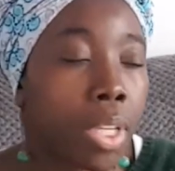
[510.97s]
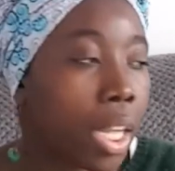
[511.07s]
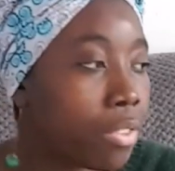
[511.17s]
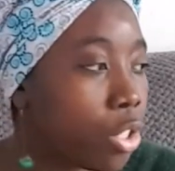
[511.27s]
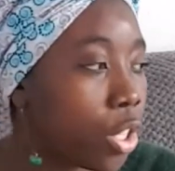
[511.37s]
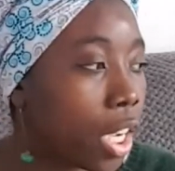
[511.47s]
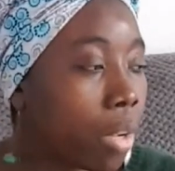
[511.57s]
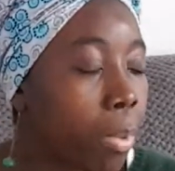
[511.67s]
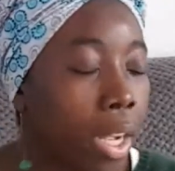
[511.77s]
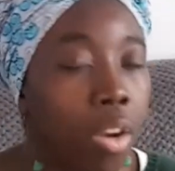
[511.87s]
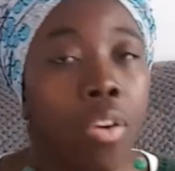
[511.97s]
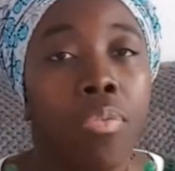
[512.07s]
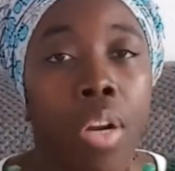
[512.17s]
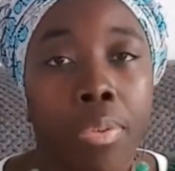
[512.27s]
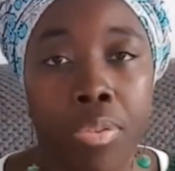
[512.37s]
I have to check back on
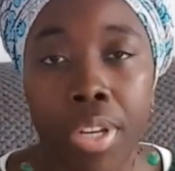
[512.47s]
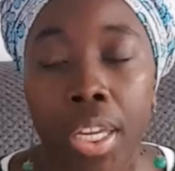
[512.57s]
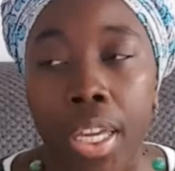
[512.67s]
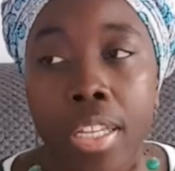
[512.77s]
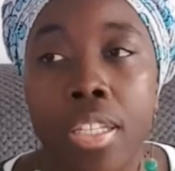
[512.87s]
Ravelry again.